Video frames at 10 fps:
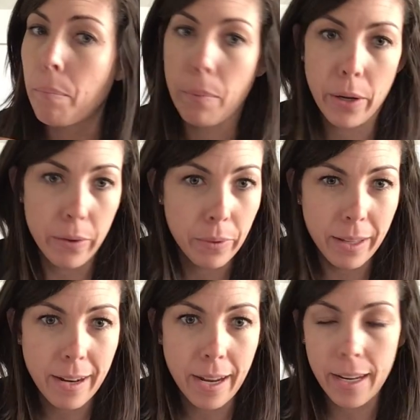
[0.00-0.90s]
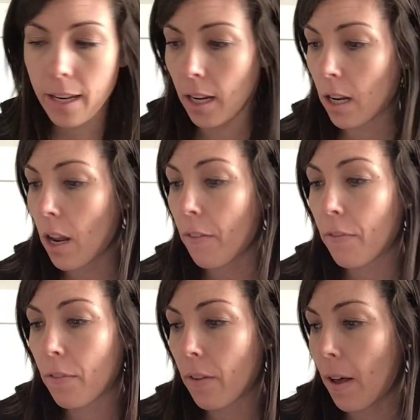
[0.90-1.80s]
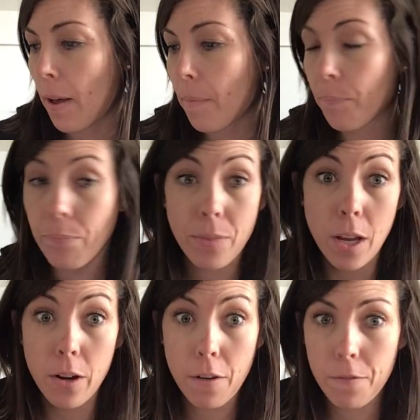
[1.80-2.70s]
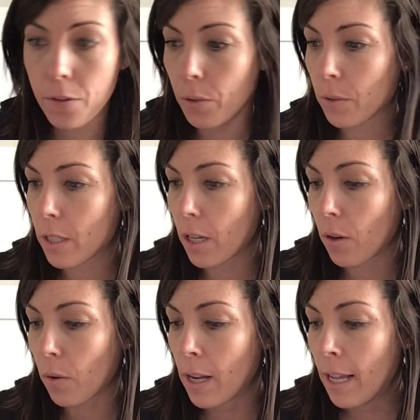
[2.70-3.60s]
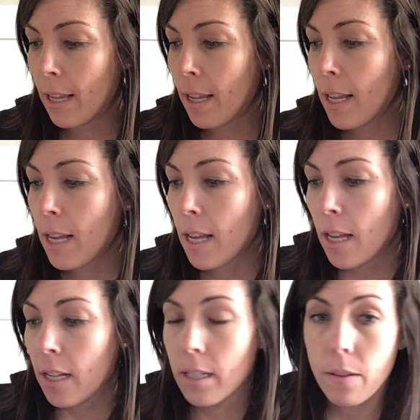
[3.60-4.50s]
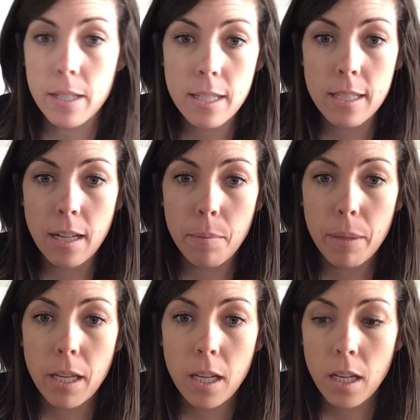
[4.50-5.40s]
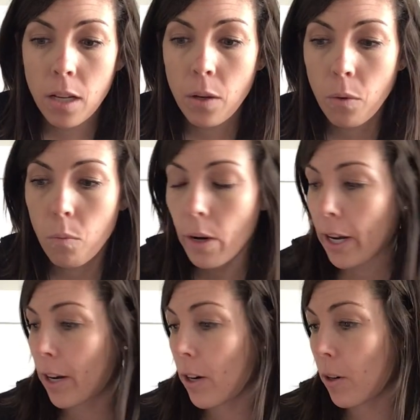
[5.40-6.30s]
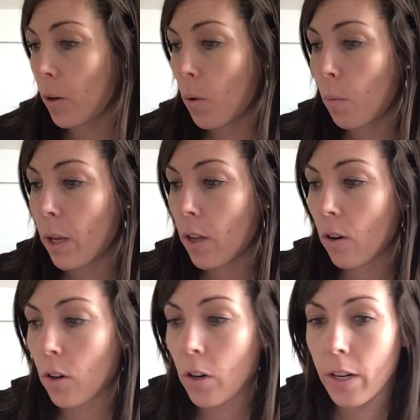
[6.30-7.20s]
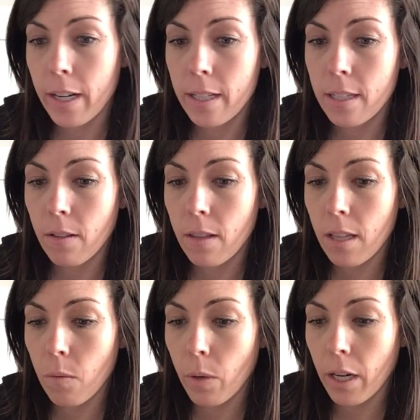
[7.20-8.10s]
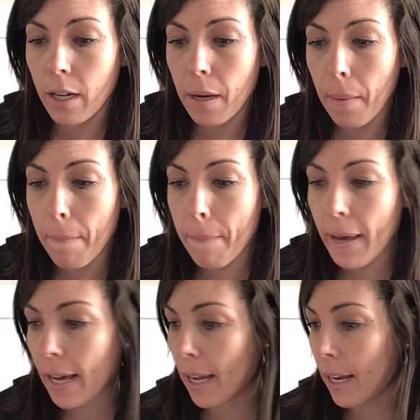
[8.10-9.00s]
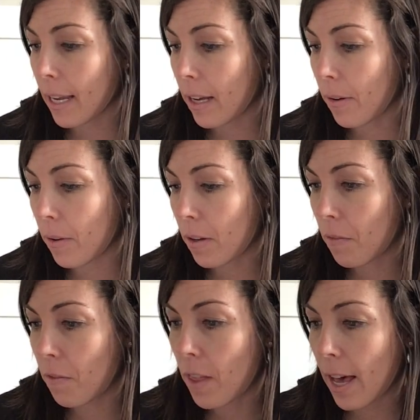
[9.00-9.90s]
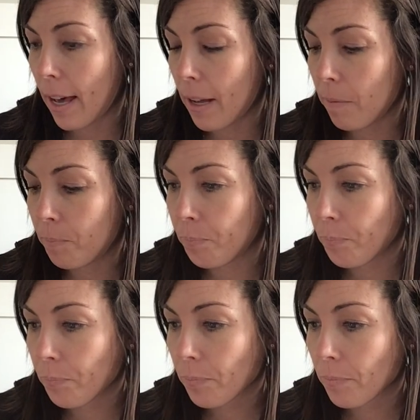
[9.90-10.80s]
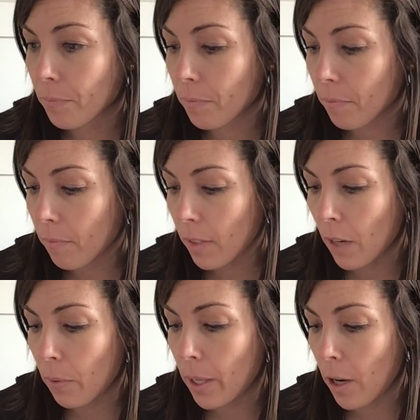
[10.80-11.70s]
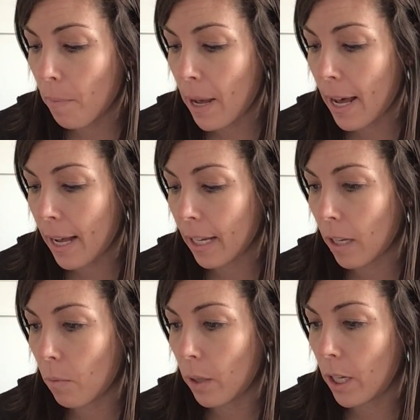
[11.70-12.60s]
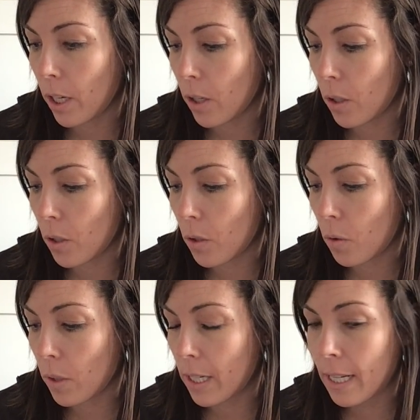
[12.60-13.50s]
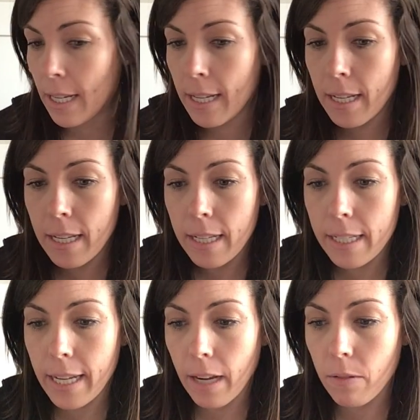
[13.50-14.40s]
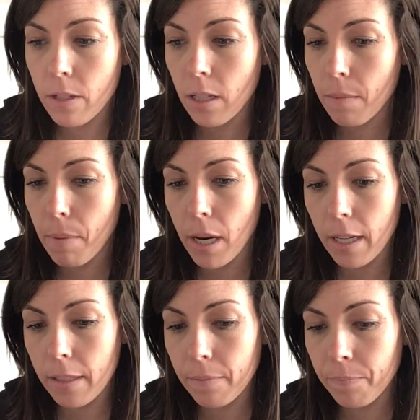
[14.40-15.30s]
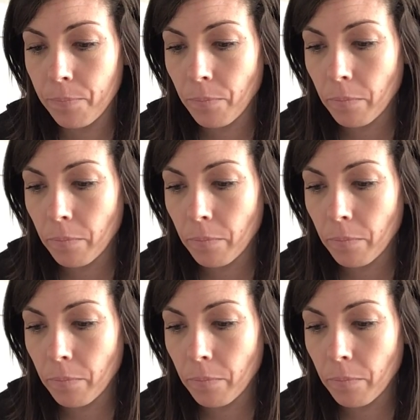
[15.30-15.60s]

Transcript: but you're really not getting enough food. So this is going to be where we are. And so then we are going to back out of that. If we go back and we go down to the bottom,